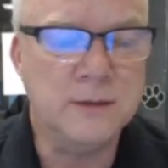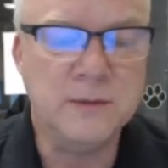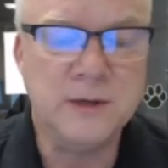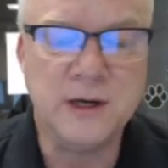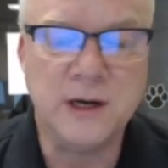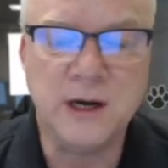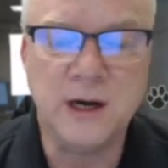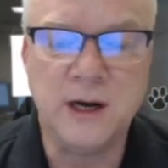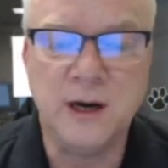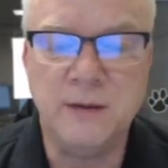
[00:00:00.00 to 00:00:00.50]

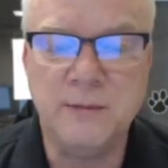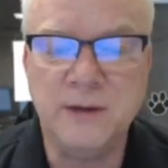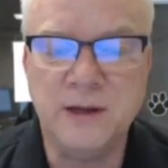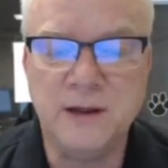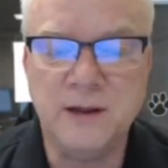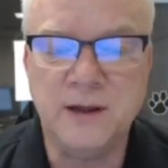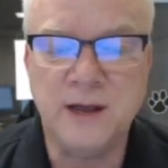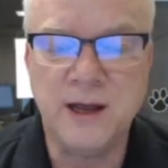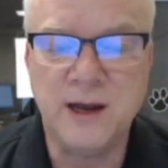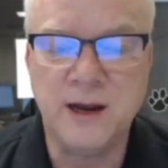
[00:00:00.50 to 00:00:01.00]

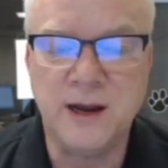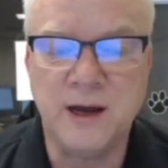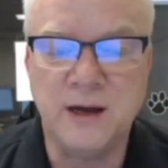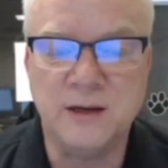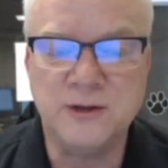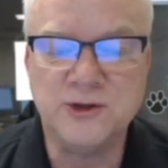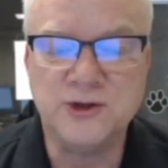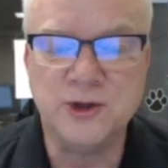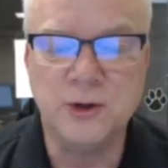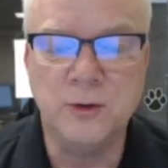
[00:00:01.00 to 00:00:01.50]
comment that
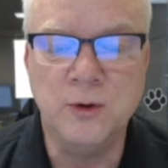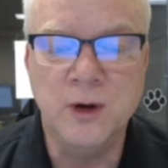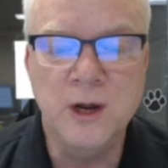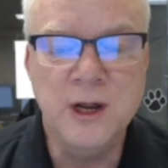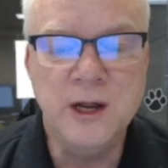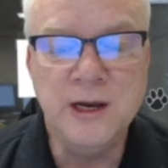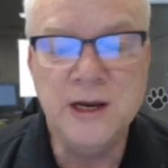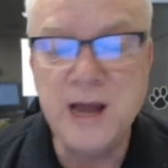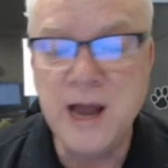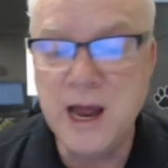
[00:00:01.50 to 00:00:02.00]
out. So
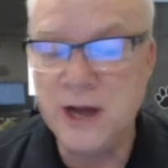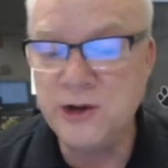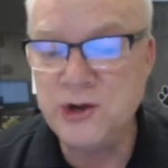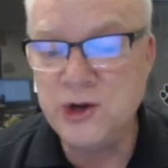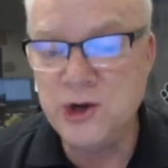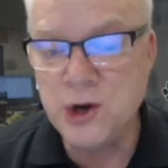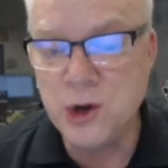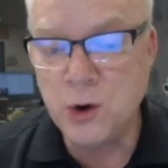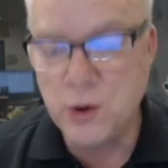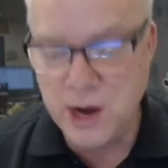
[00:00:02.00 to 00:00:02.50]
now
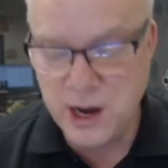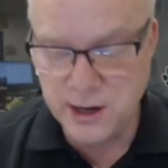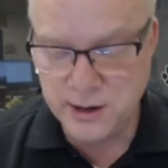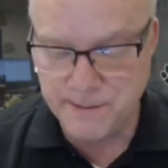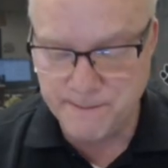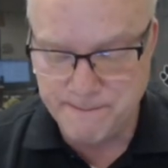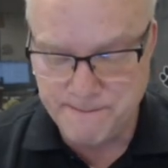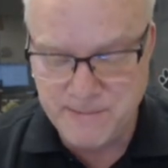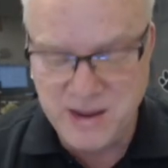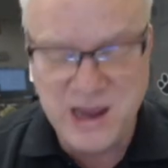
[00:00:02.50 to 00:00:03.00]
you know how to
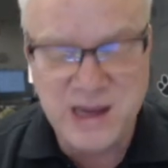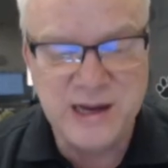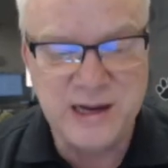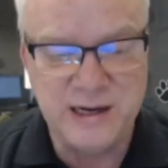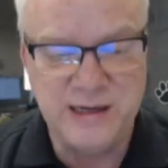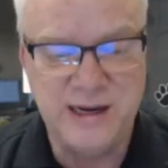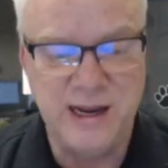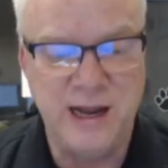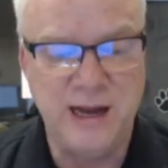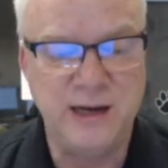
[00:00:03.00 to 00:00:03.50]
make a
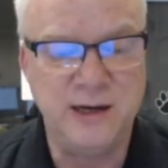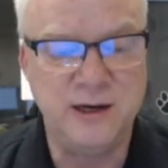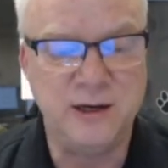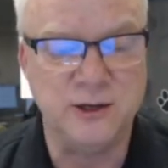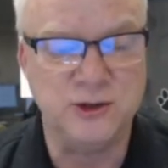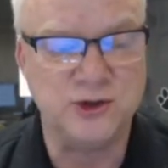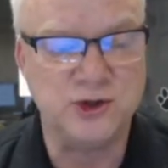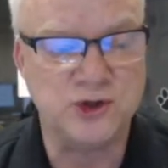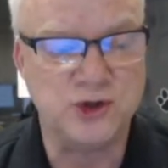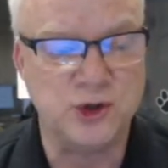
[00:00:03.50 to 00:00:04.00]
date,
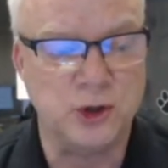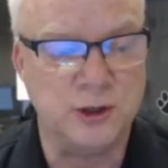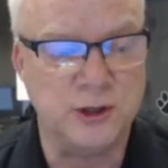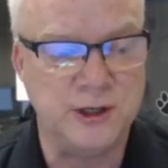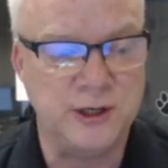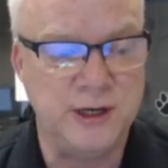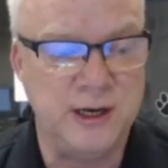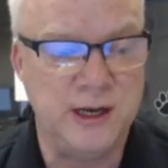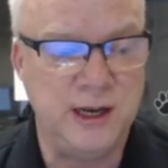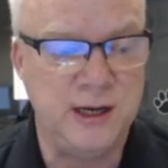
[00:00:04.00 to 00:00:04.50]
a
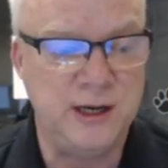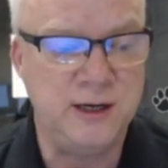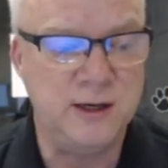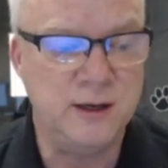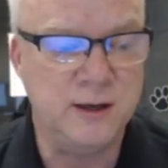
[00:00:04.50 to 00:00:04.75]
certain date.